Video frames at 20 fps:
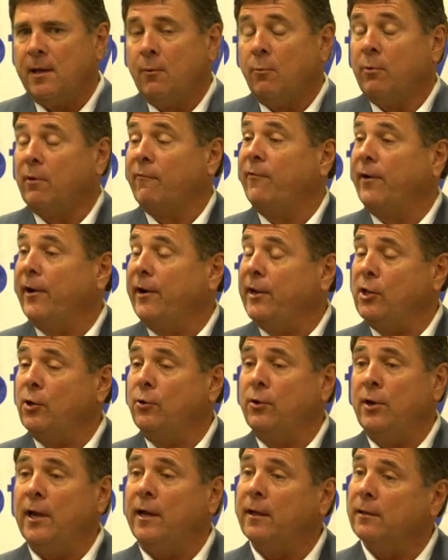We're very
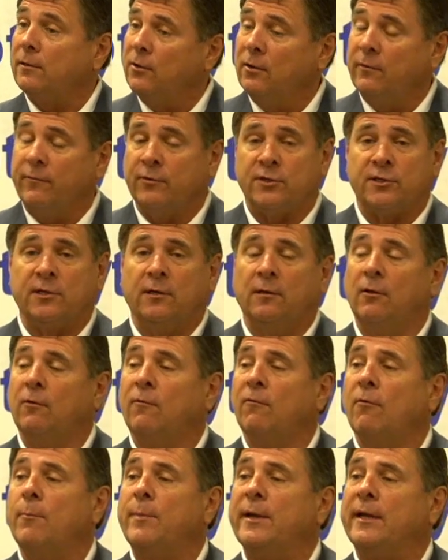unique at the University of
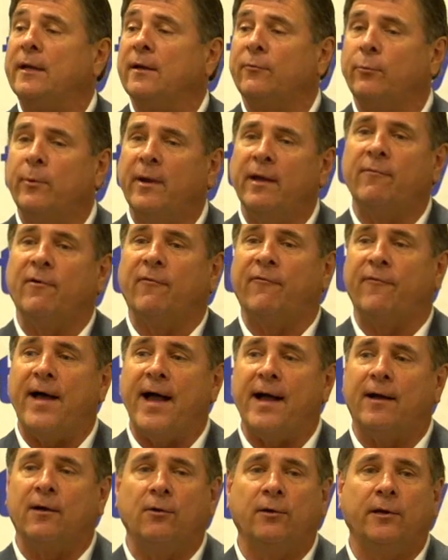Louisville because we have a
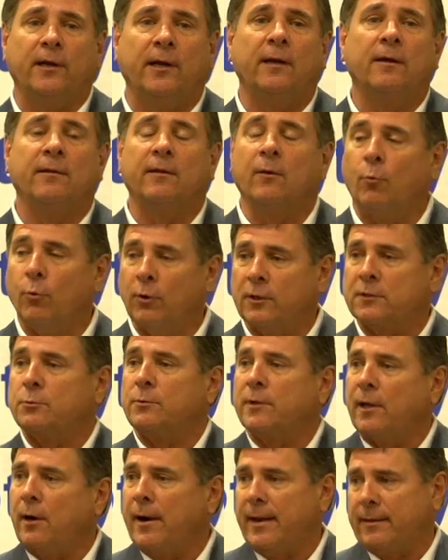faculty that works
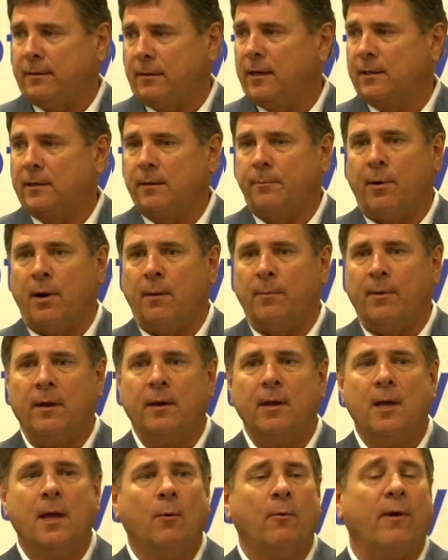with our athletic department.
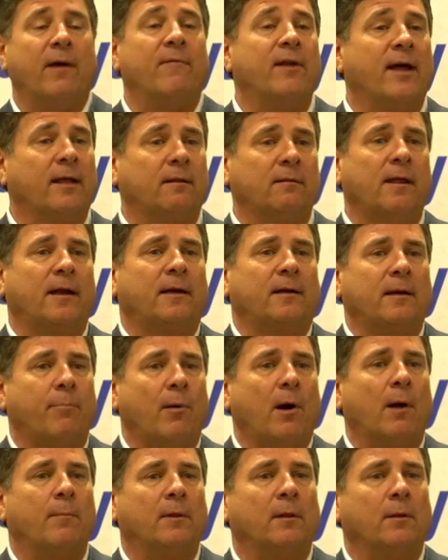We have an athletic
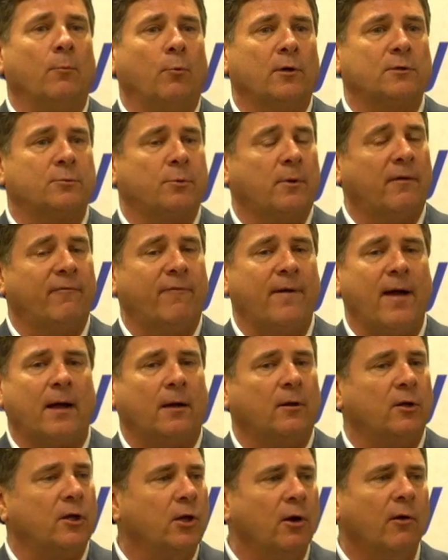department that works with our
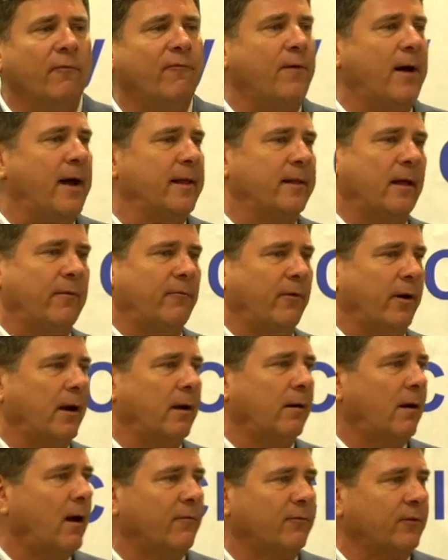faculty. You don't find that very
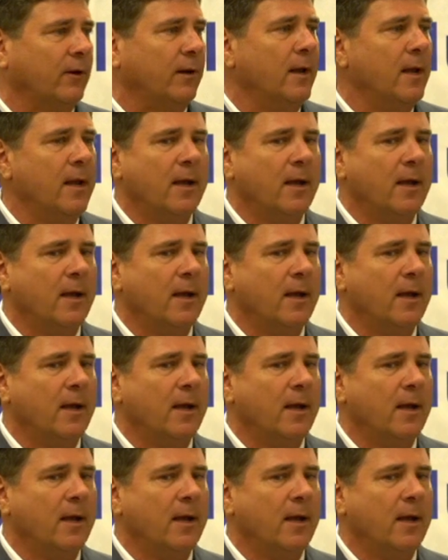often.